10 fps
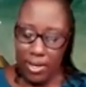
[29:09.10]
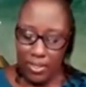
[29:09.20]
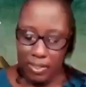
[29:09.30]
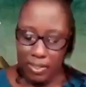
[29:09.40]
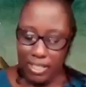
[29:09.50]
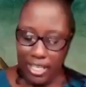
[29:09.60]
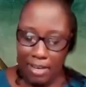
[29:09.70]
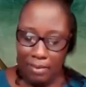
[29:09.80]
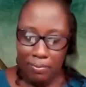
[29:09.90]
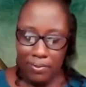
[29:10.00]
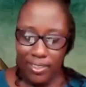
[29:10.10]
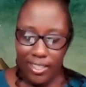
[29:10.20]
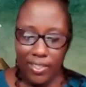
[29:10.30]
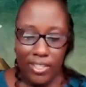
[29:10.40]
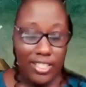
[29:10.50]
we're out of time.
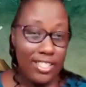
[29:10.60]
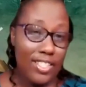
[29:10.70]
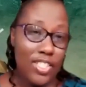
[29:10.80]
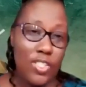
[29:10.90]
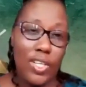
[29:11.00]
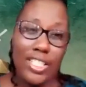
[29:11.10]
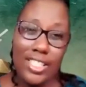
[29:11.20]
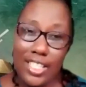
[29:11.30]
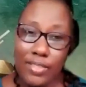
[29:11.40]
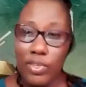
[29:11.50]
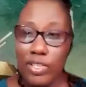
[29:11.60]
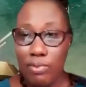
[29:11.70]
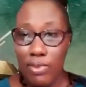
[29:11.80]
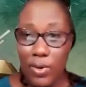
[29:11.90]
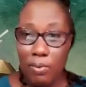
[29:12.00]
You know, this is the shortest
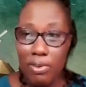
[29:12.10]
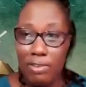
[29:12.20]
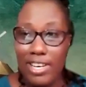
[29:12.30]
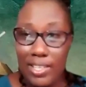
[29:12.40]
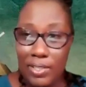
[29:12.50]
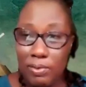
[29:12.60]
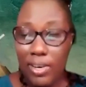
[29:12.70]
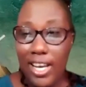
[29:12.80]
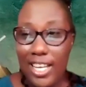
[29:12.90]
Whispering Hope we've had on a